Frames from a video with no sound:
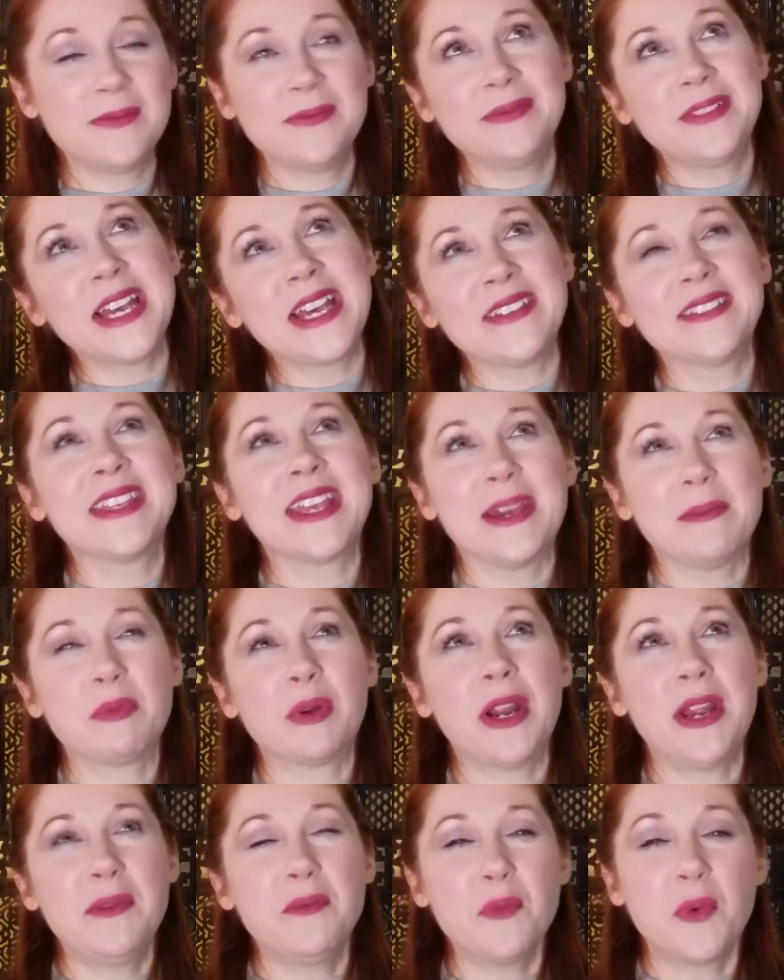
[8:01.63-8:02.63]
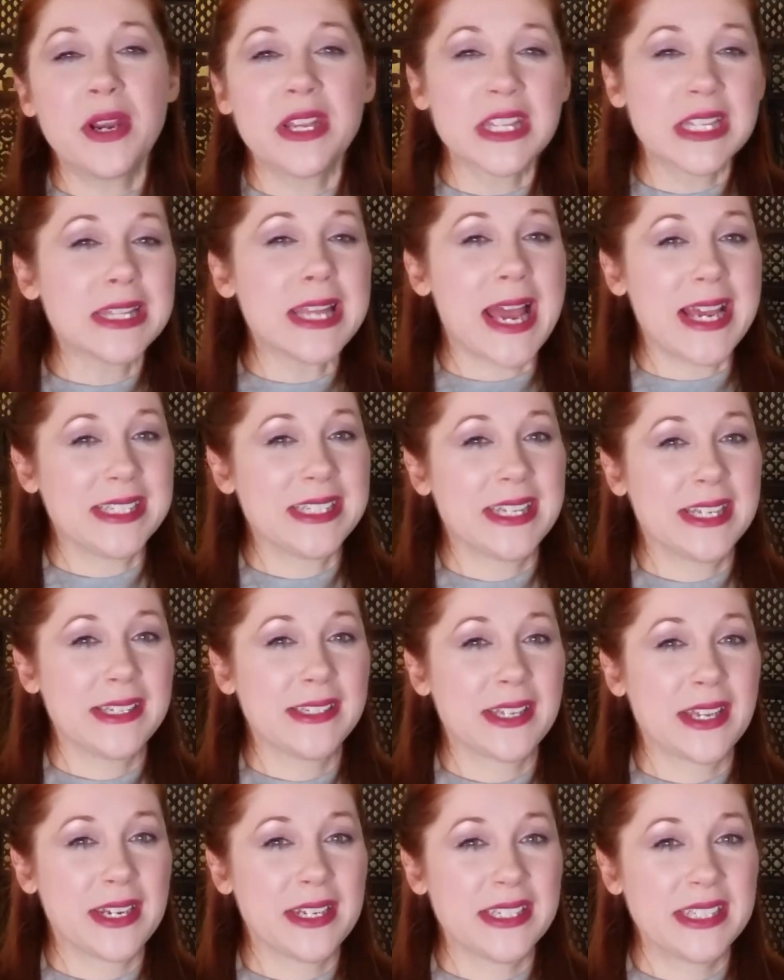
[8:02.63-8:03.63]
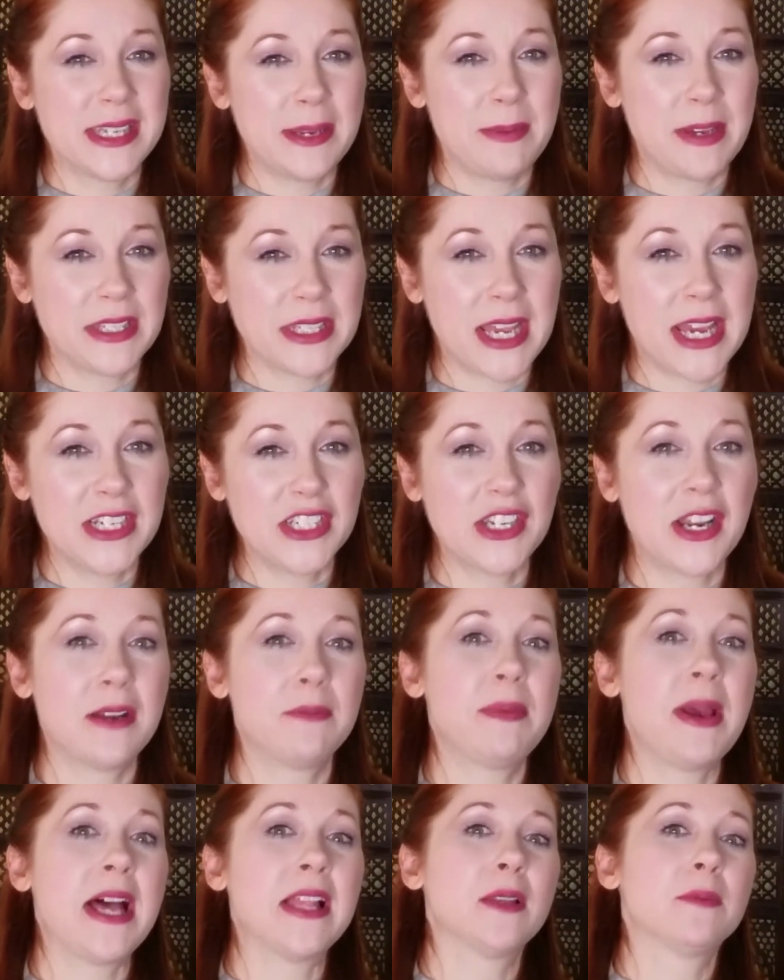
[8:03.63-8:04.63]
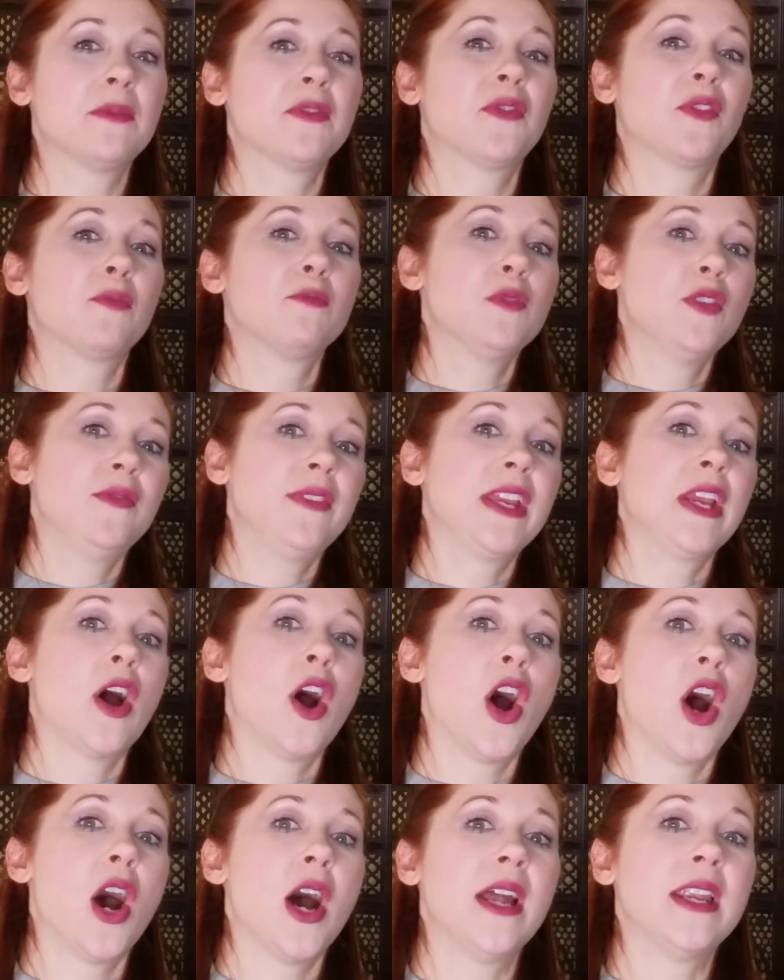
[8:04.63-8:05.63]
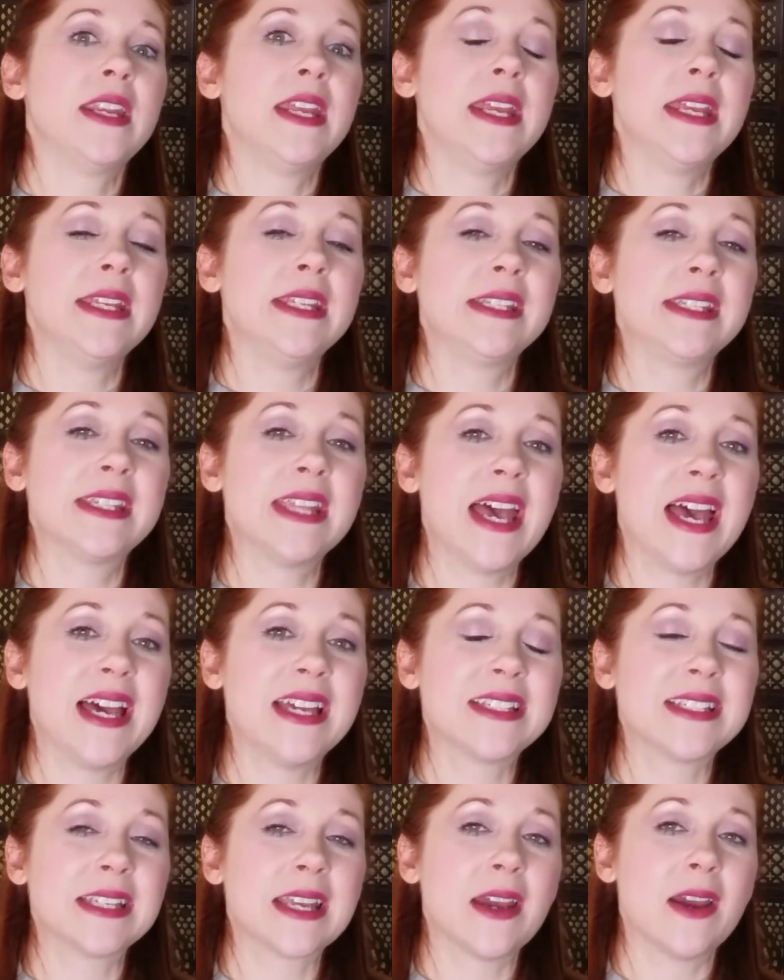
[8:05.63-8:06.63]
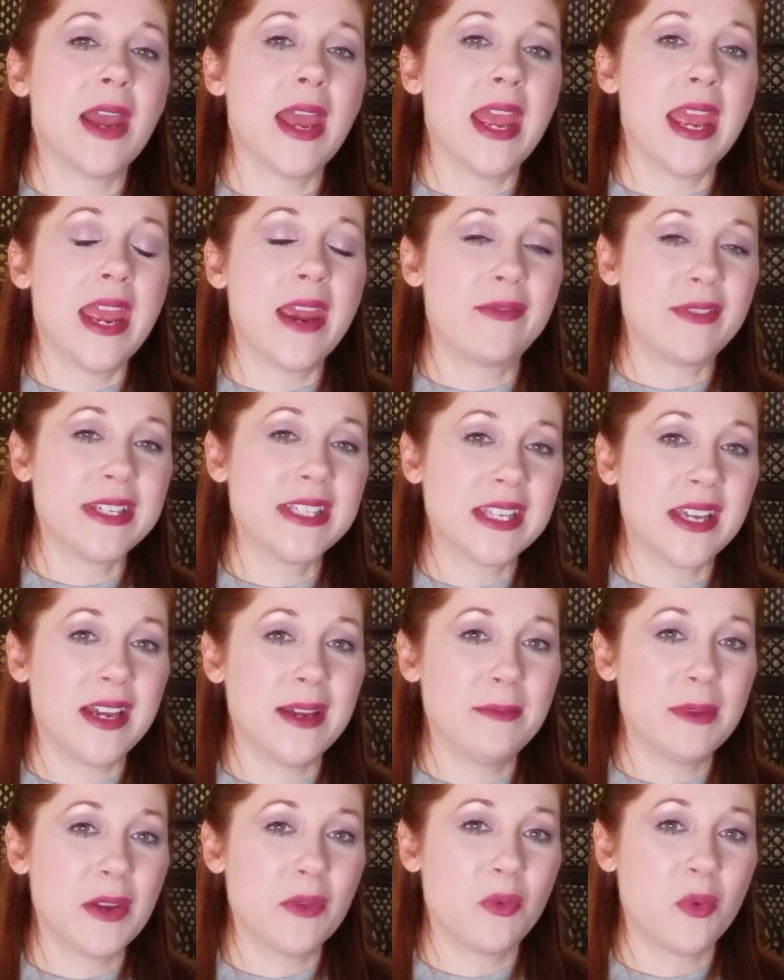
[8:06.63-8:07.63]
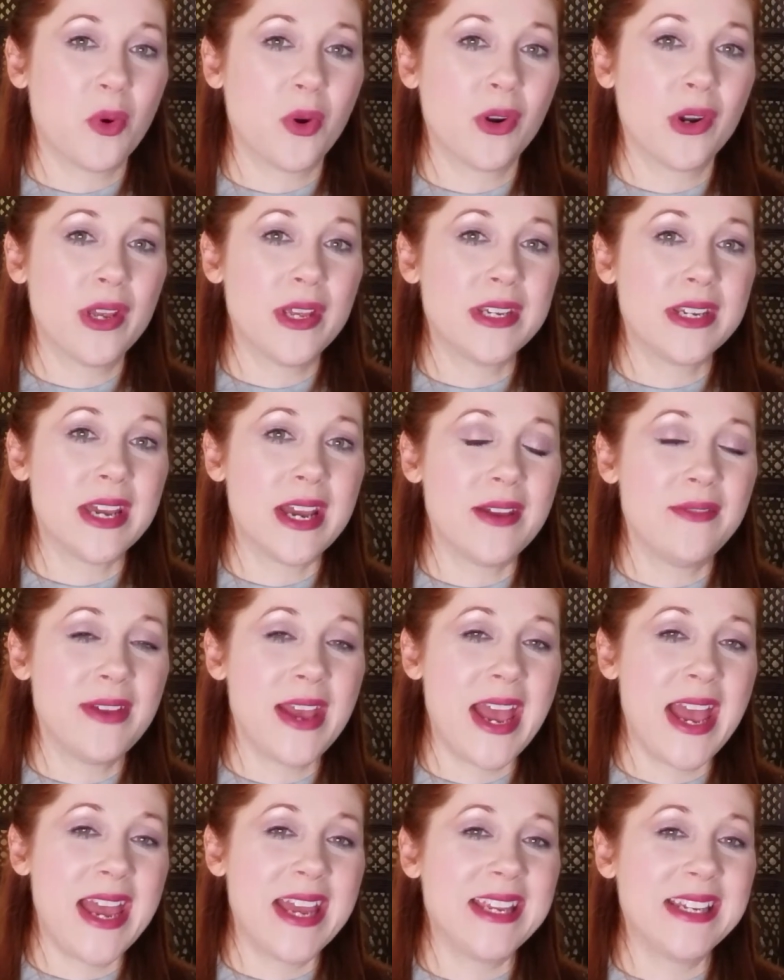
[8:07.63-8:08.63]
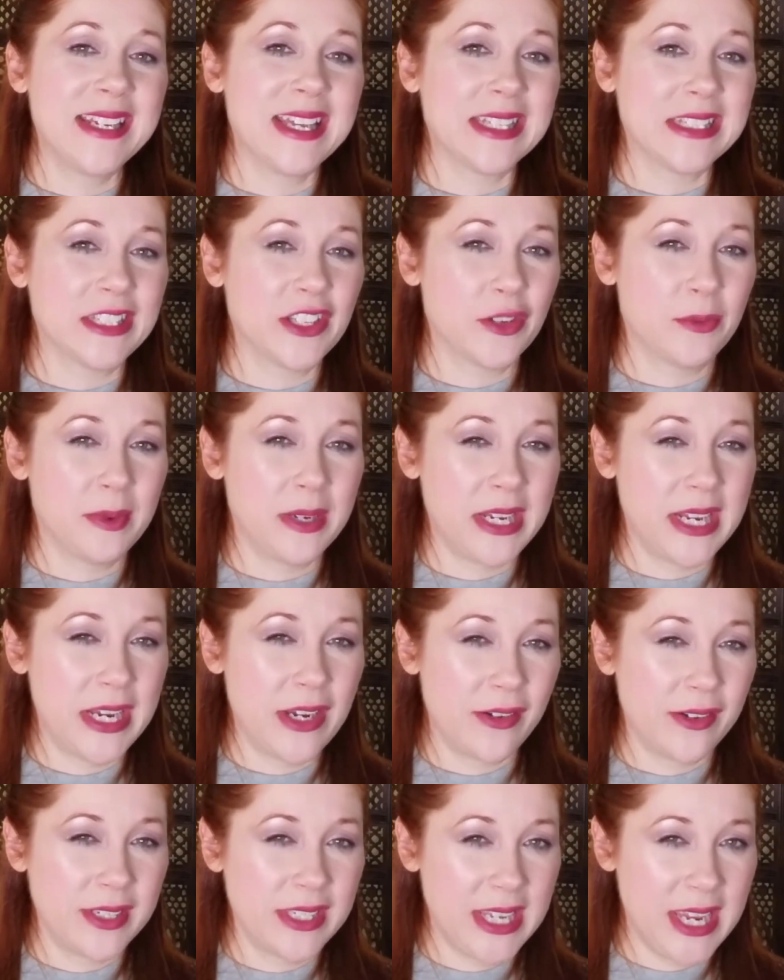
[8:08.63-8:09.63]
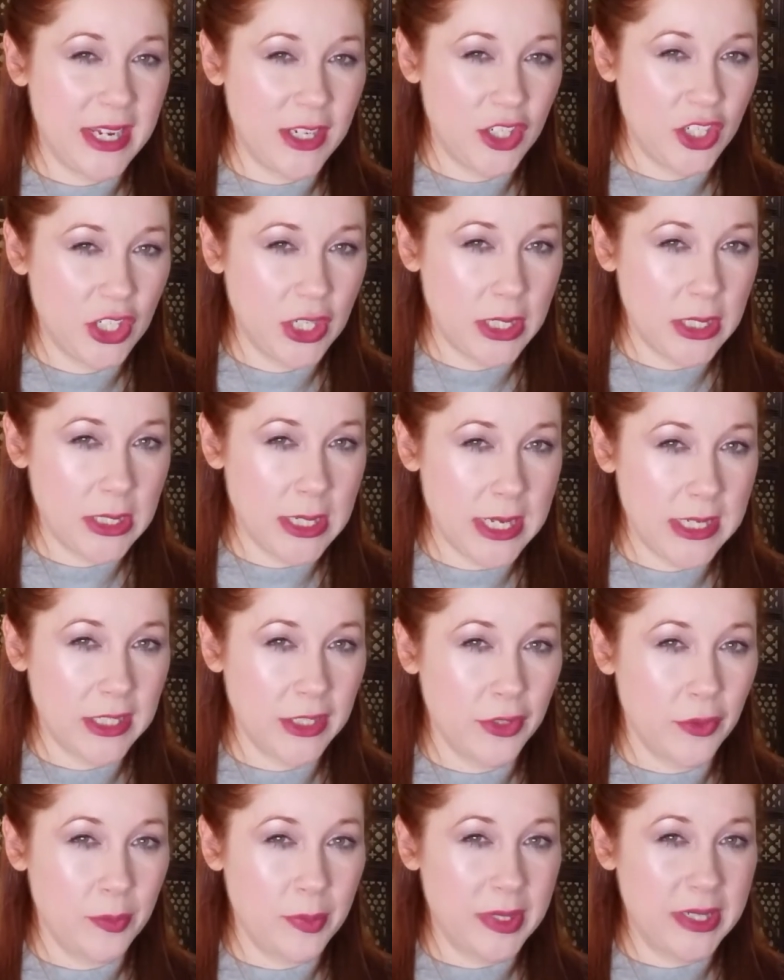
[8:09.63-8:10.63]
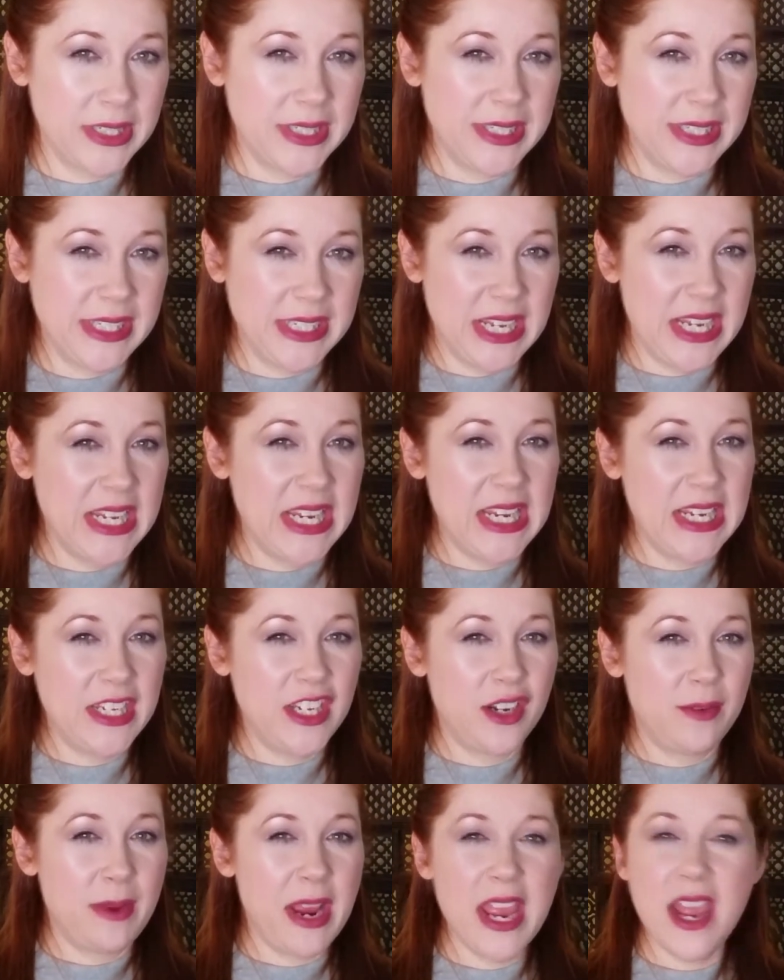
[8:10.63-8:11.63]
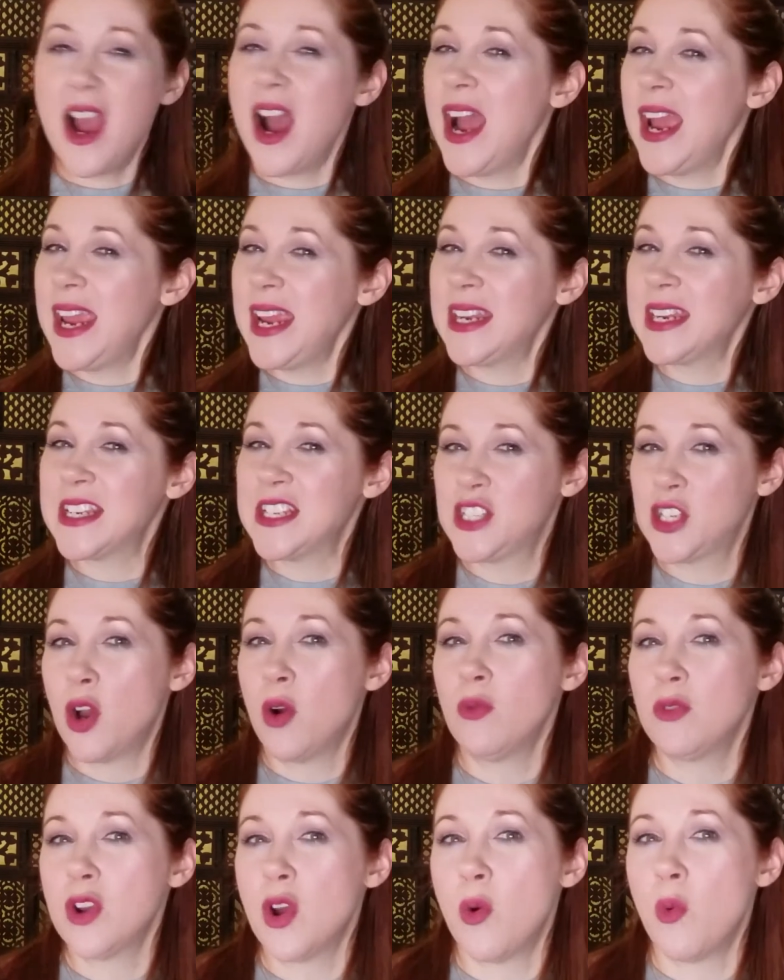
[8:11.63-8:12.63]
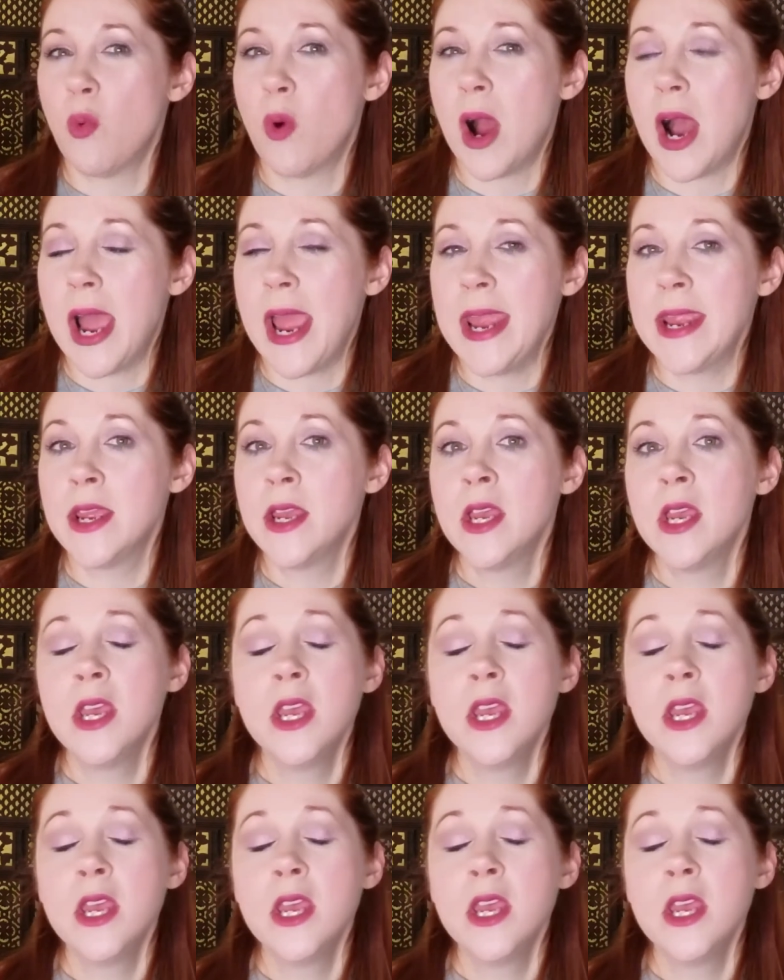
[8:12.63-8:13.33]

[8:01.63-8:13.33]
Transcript: Well, yeah, probably one of the last things I'm going to say about the Eyeshadow Palette before moving on is that every time I wore it, I've had a little bit of irritation and a little bit of stinging near my eye, and I don't know why.